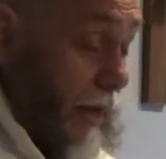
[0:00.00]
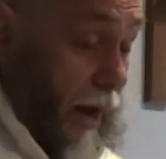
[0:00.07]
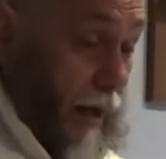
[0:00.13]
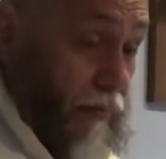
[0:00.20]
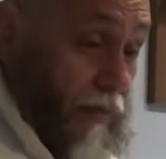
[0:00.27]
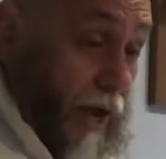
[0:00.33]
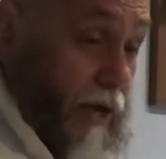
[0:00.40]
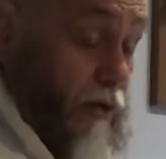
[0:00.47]

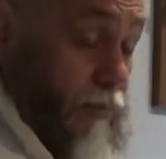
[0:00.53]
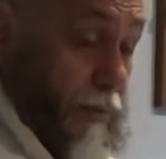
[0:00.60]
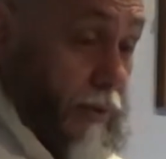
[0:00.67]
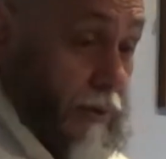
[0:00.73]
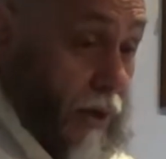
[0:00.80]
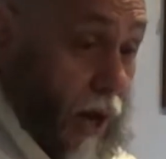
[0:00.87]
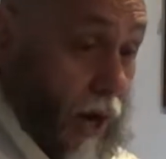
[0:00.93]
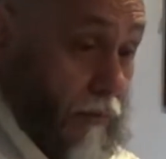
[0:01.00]
And thanks be
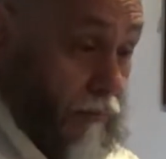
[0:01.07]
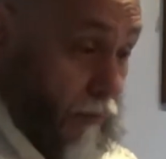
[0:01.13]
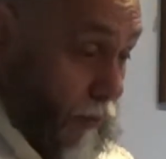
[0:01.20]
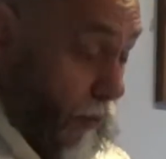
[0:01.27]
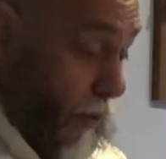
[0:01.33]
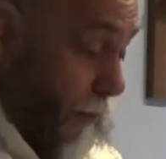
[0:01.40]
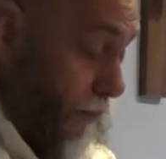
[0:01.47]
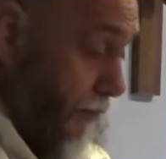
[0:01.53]
to God
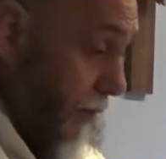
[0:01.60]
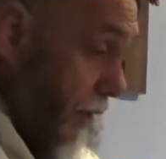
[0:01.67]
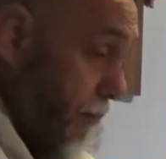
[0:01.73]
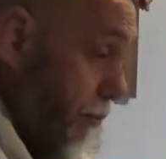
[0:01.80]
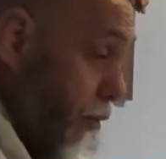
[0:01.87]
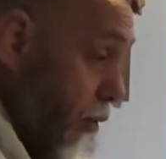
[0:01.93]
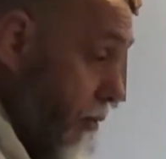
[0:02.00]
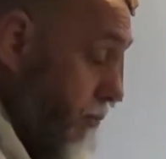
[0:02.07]
for
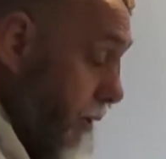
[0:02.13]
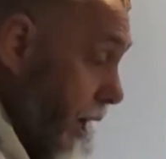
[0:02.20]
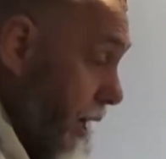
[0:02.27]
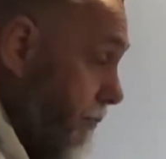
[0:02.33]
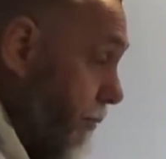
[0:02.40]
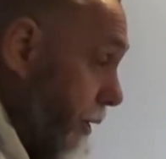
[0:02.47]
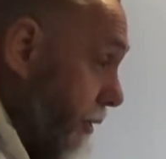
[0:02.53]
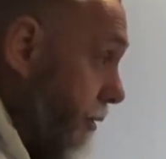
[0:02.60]
poor
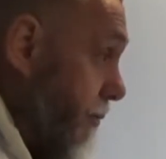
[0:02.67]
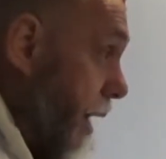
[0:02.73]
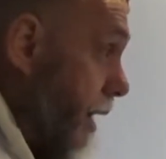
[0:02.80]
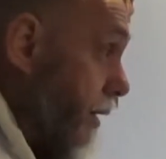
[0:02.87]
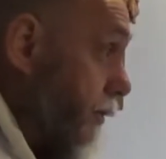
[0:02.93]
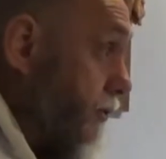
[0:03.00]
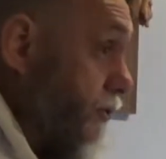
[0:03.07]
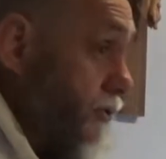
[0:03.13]
blind
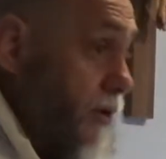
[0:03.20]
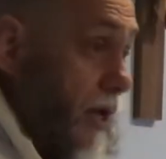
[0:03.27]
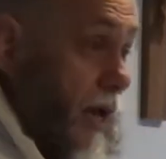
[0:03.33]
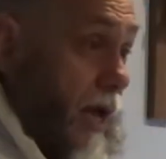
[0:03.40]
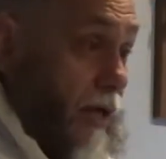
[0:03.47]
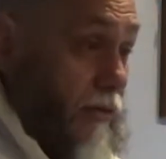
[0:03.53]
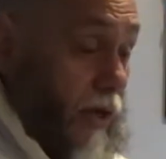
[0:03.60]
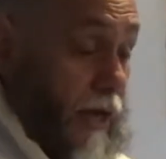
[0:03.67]
Bartimaeus,
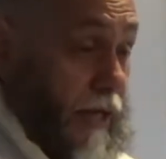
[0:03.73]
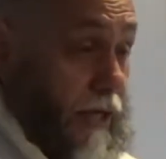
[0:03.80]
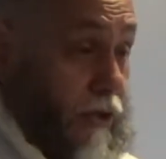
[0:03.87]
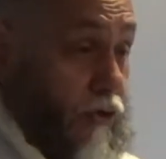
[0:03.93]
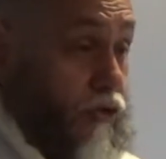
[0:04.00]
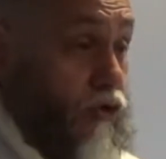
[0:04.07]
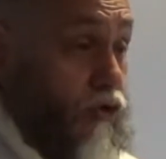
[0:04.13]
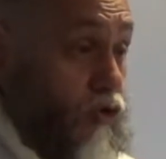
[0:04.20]
that he
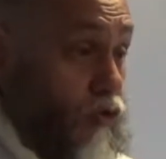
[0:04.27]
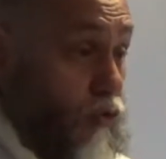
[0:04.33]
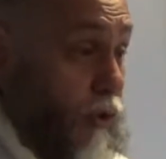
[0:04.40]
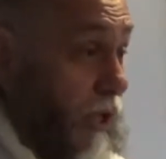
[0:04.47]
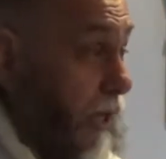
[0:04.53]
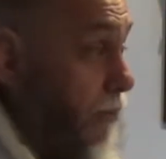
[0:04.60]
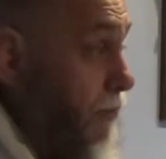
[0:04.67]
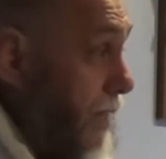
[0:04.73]
could
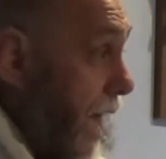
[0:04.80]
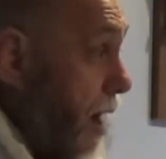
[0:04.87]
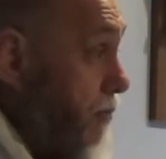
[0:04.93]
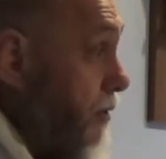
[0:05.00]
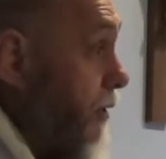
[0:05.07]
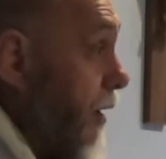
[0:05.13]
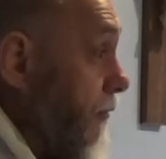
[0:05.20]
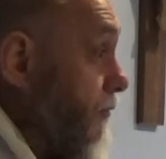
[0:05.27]
scream
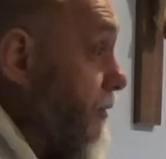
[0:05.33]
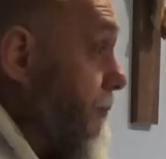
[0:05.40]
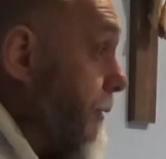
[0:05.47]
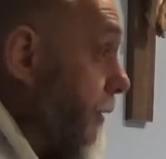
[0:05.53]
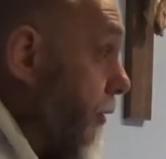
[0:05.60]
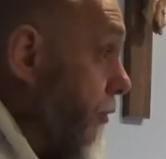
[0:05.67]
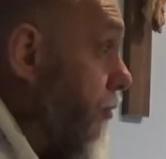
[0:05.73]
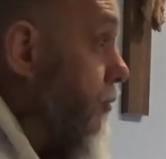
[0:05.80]
loud enough to
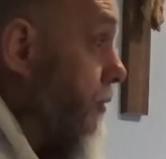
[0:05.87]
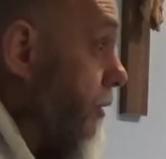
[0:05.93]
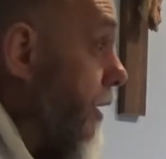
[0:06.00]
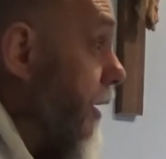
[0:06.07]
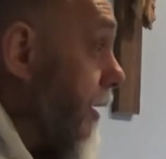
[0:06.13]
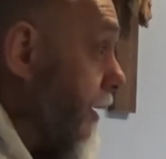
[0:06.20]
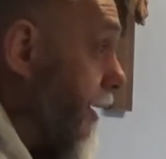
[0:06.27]
be heard.